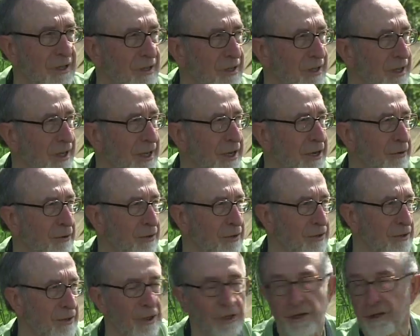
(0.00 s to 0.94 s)
The
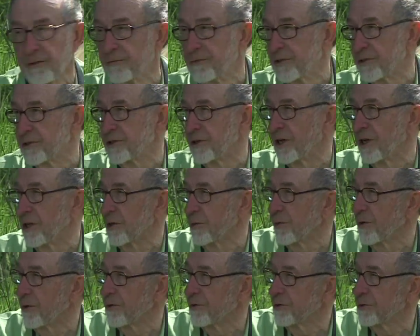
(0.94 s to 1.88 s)
egrets love the
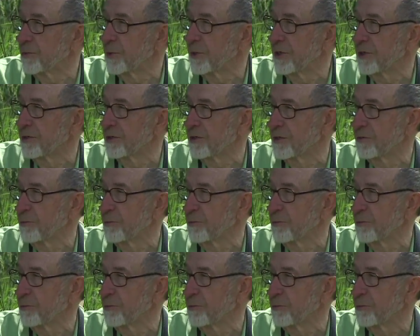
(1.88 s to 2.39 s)
shallow areas because